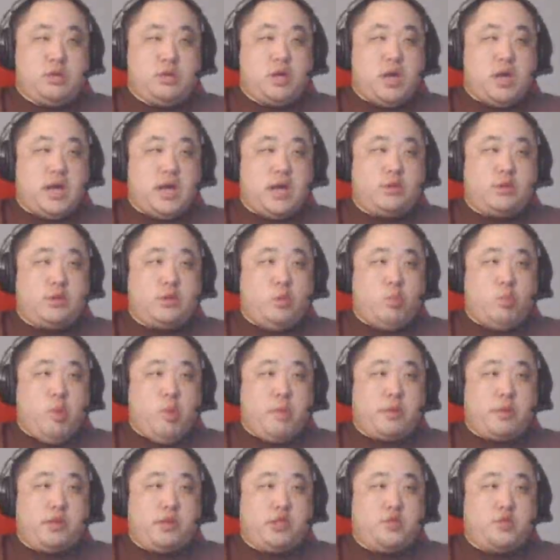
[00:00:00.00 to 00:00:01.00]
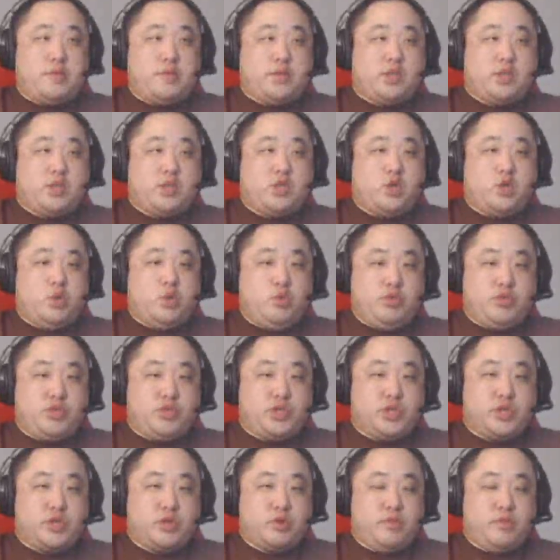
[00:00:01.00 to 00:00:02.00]
I don't know what we're gonna do about the goons,
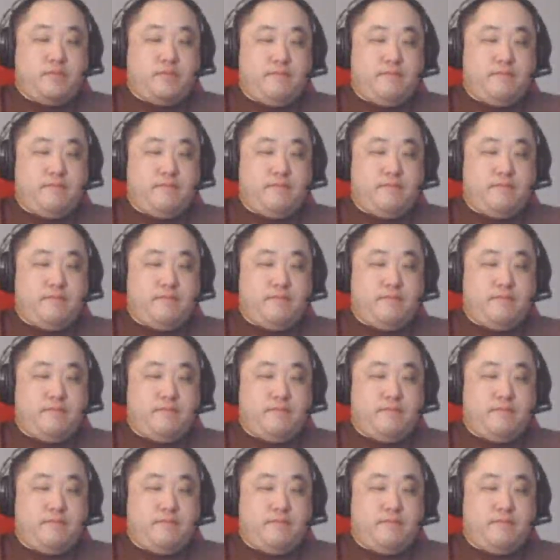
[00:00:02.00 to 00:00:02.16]
though.